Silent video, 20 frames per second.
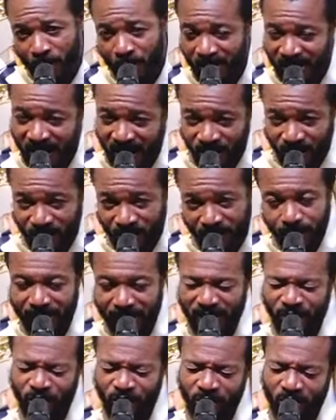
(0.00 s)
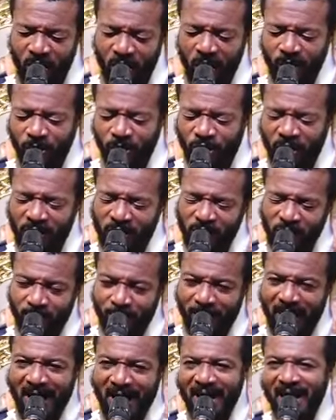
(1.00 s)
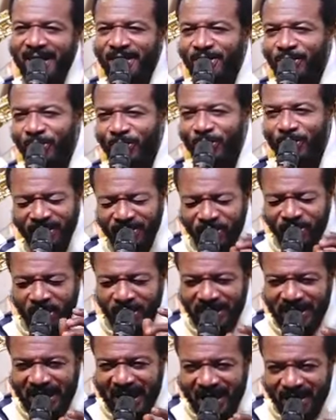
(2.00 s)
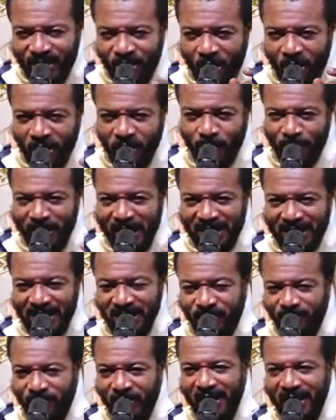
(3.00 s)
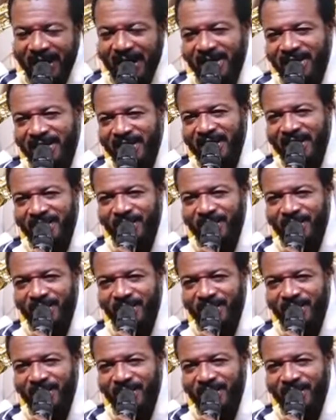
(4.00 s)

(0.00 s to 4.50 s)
more than you. But God just smile at you. Don't take God's blessings for granted